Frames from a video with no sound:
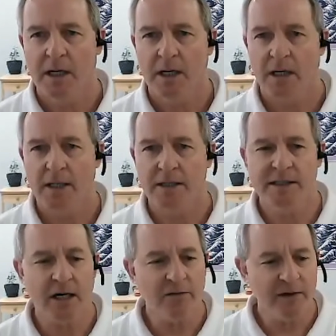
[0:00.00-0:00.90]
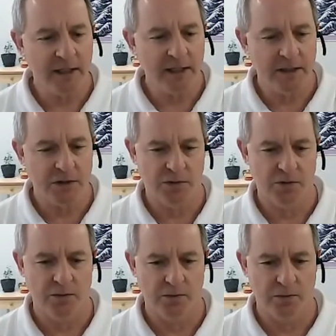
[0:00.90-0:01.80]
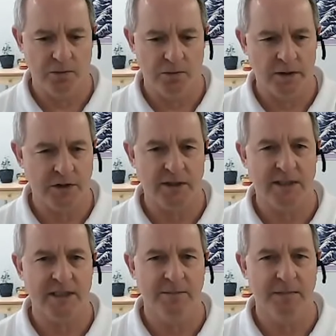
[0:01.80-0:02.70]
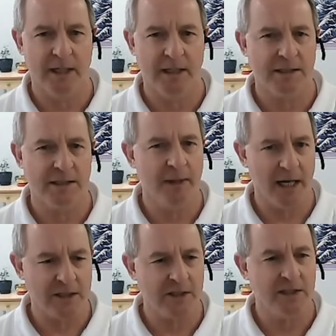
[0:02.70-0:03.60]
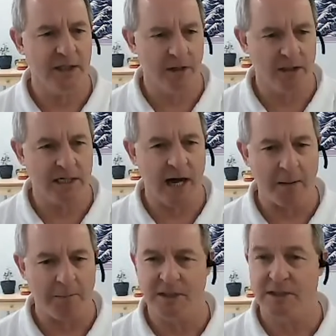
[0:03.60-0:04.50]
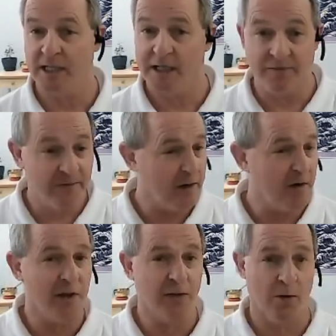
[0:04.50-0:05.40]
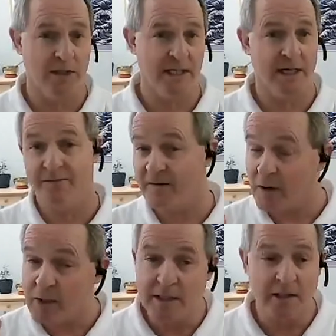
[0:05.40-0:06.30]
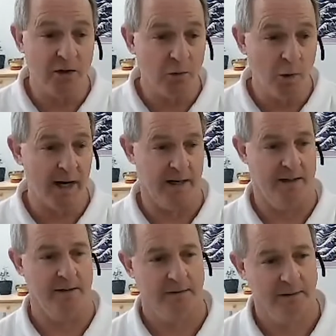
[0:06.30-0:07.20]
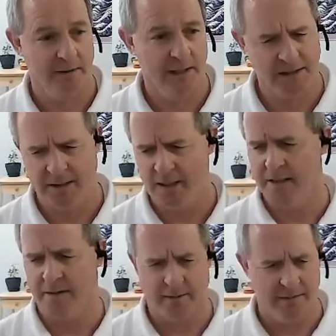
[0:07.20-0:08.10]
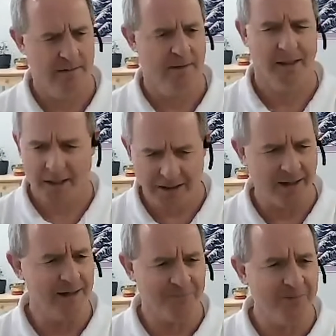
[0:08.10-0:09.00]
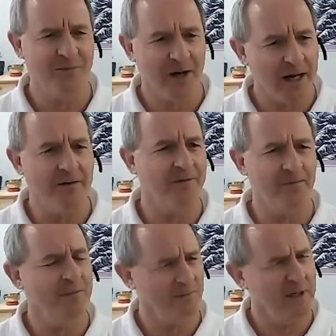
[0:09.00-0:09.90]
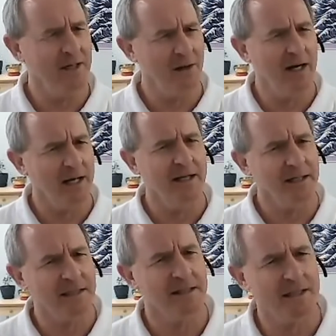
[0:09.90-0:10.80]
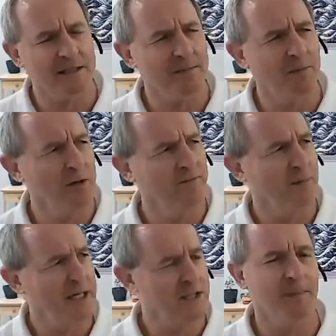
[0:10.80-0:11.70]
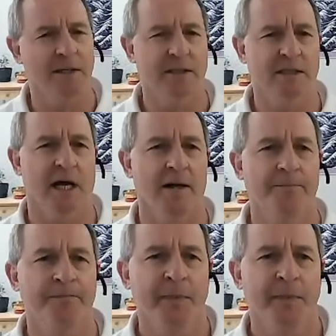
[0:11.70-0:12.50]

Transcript: Uh, delving into what could seem like some esoteric topics in a very authoritative, very clear way. And I said, hey, I gotta, I gotta, I gotta you know, I gotta get, get some more information about this guy.